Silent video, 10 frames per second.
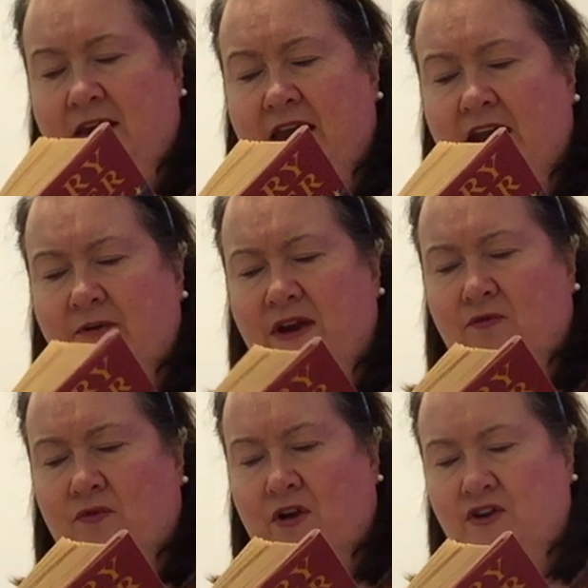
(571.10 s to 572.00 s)
Harry
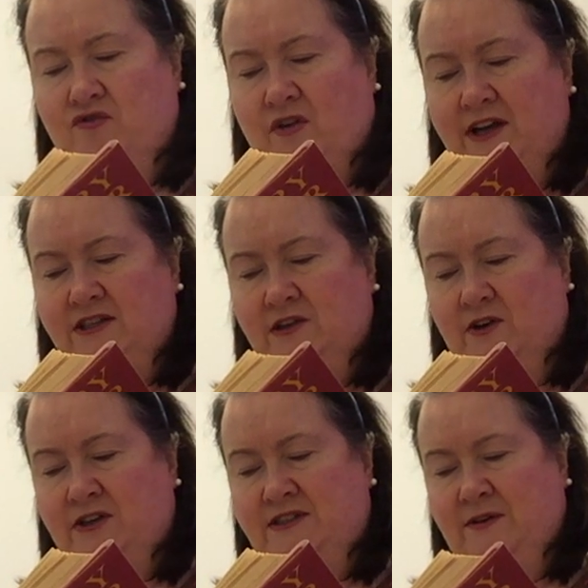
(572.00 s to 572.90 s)
and Ron tried to
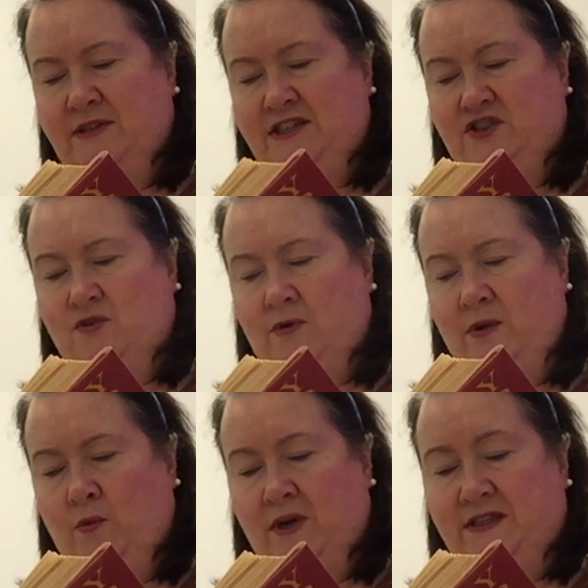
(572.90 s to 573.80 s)
look as though this story
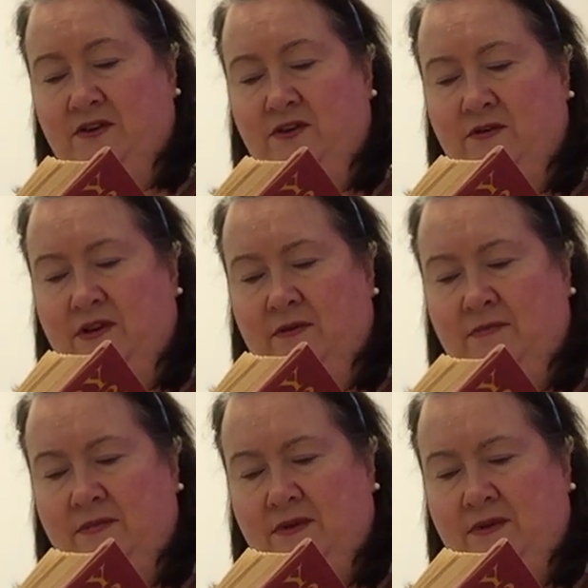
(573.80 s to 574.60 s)
wasn't new to them.